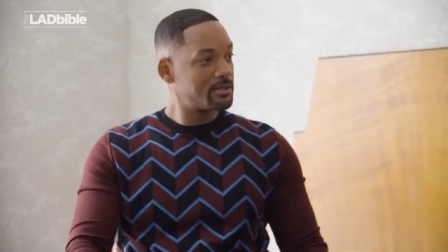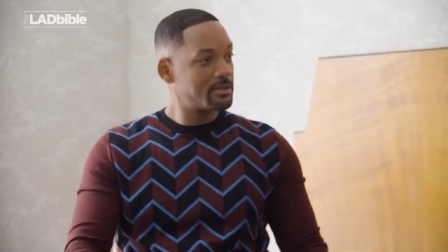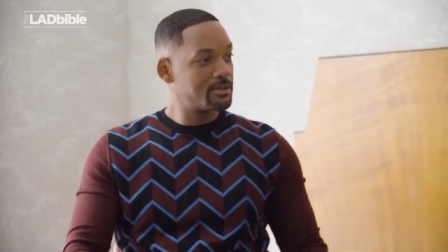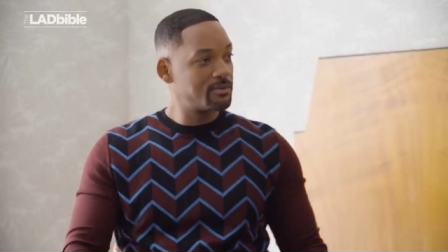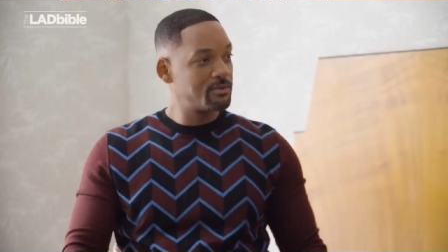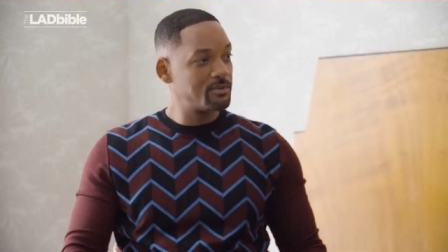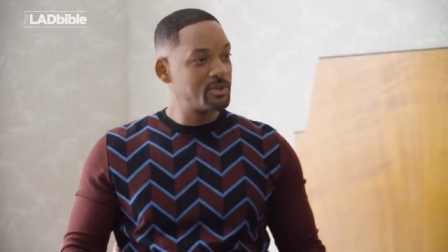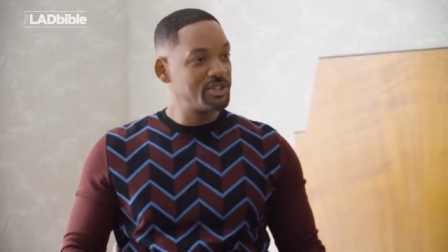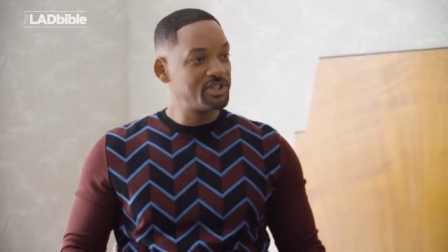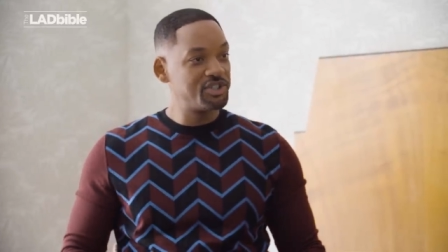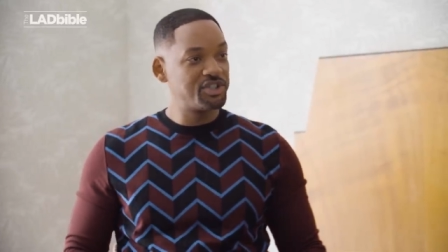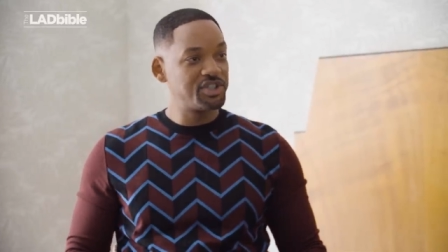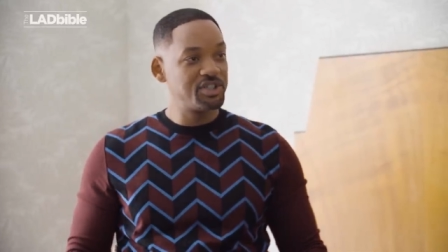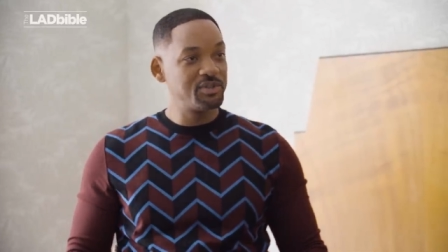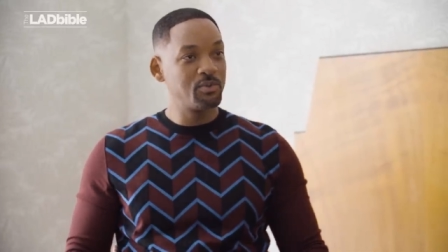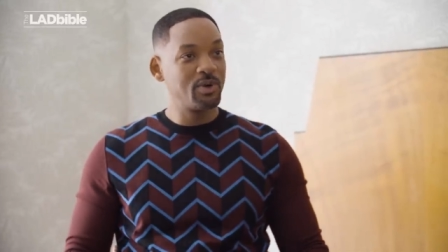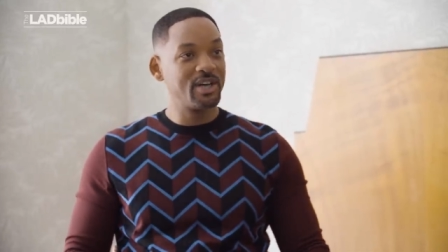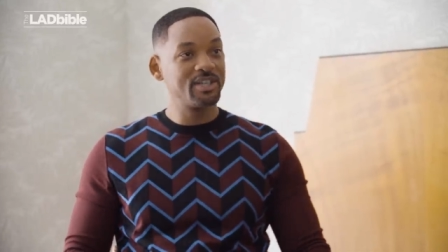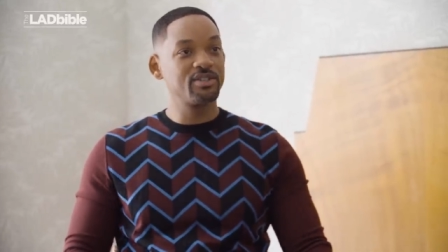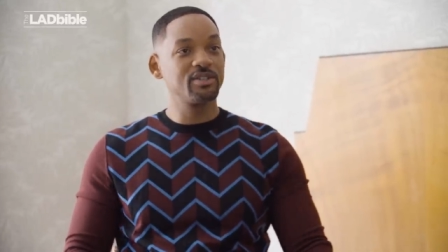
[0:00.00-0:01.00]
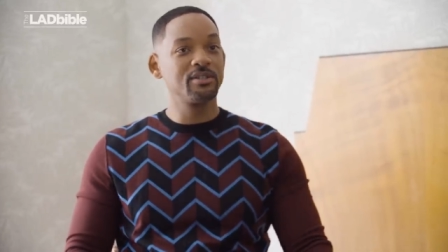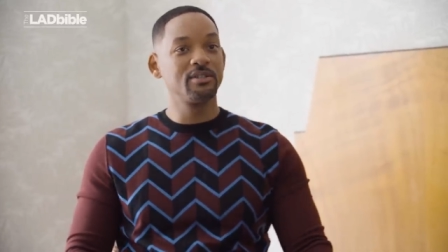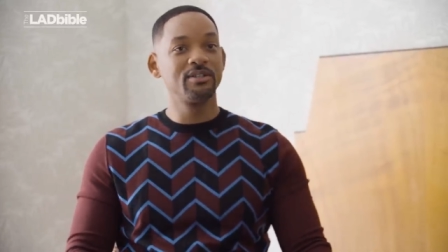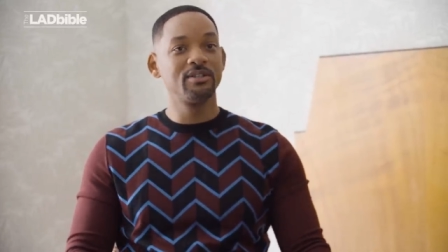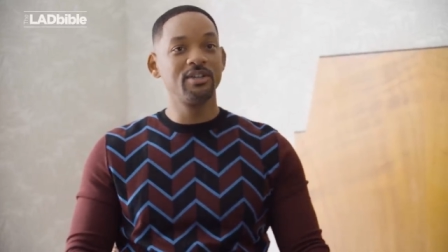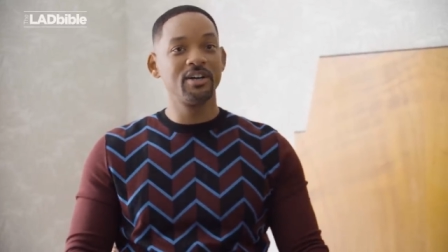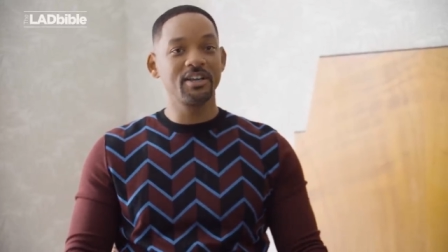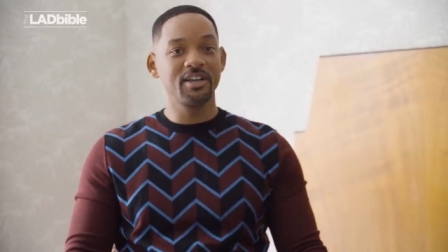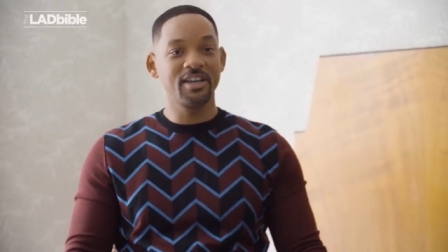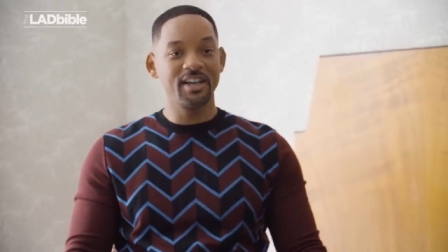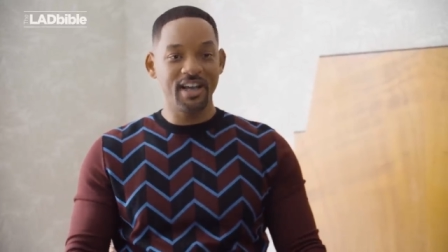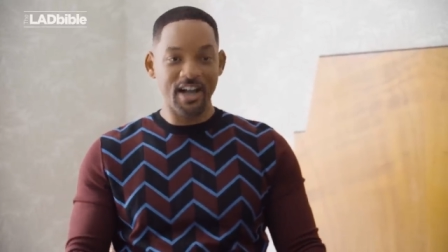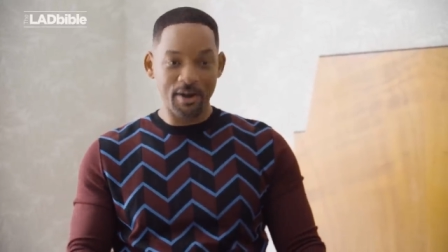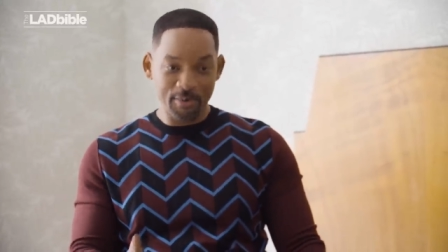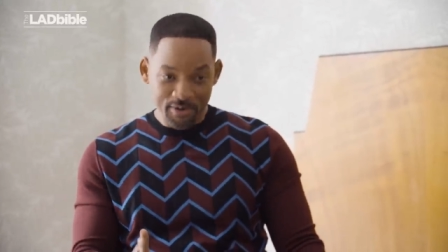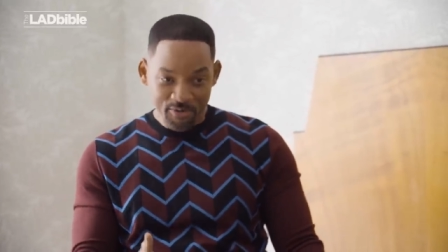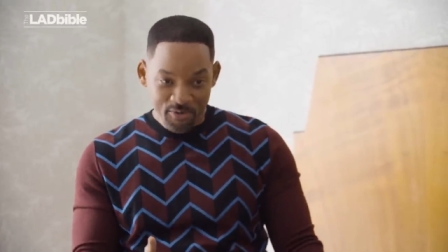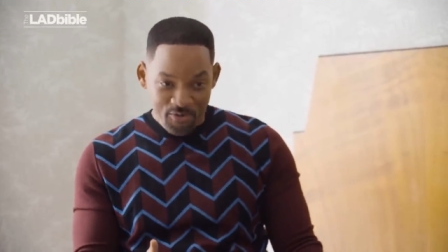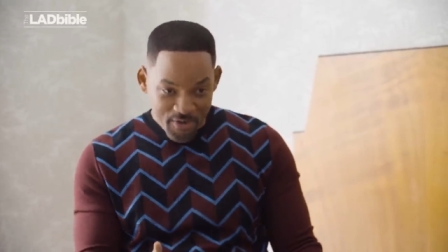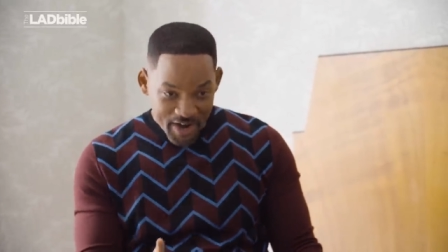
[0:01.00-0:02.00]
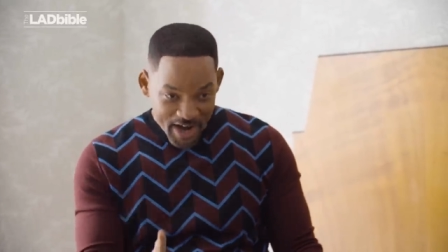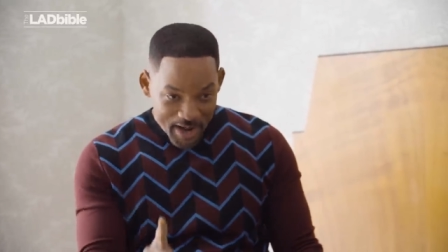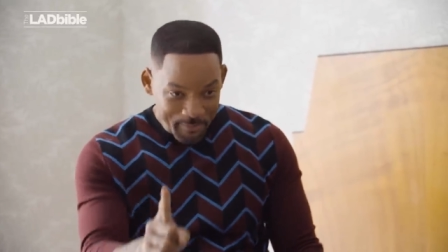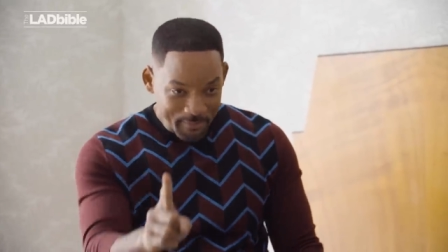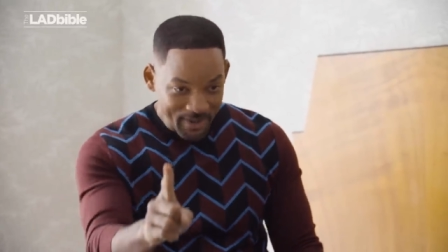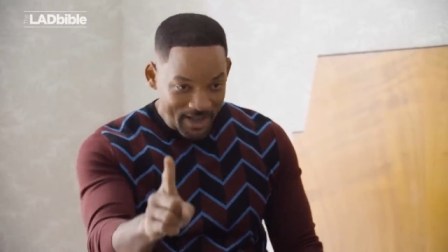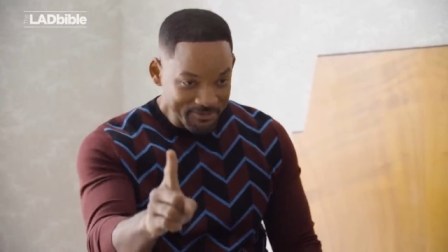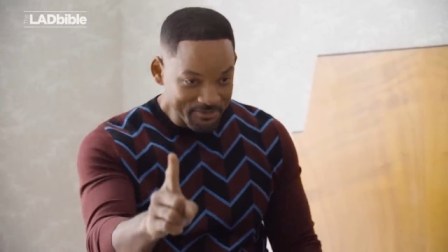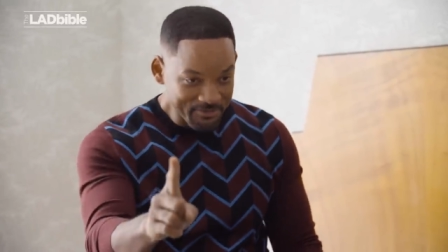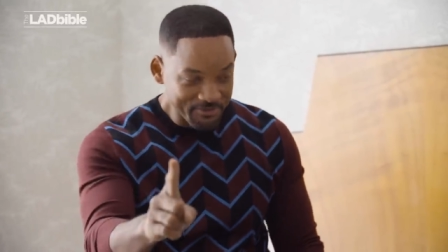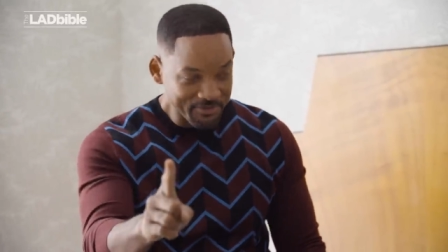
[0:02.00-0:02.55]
when she wasn't looking, I would ram my